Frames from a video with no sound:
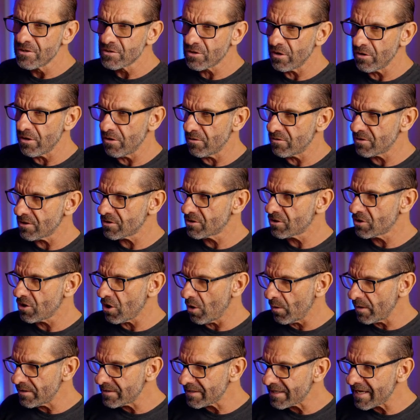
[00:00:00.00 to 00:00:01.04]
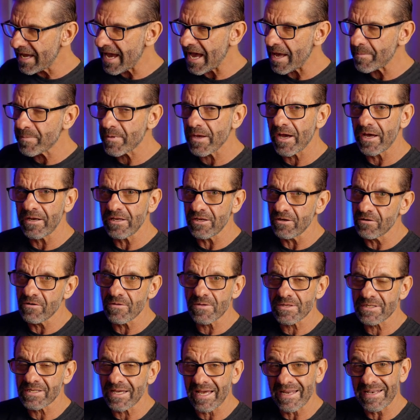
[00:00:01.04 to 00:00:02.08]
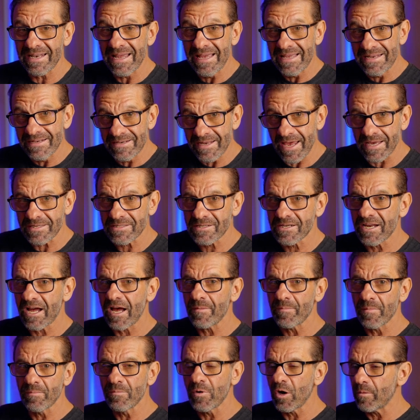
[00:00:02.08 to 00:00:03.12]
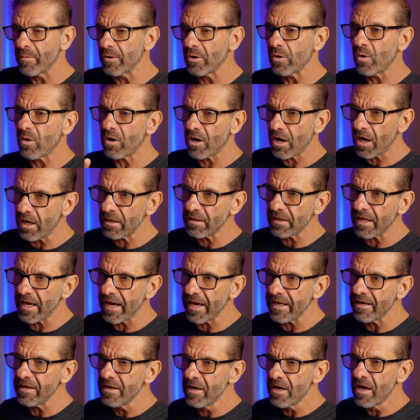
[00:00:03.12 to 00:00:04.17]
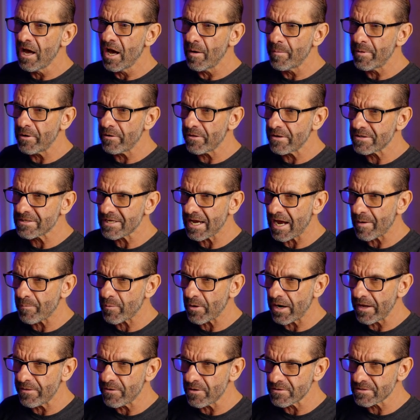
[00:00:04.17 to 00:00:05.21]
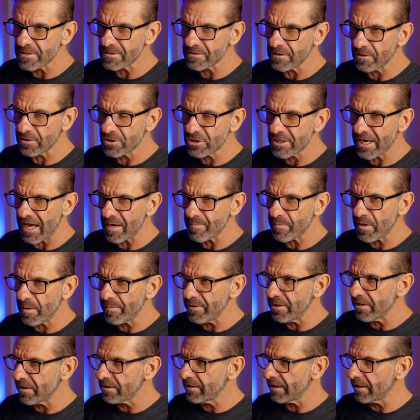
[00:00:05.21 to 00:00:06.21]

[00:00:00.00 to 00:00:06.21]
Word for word: So you just go into CapCut, you can do this on desktop, mobile, or online. Up here on the top right, there's this little chat bubble. You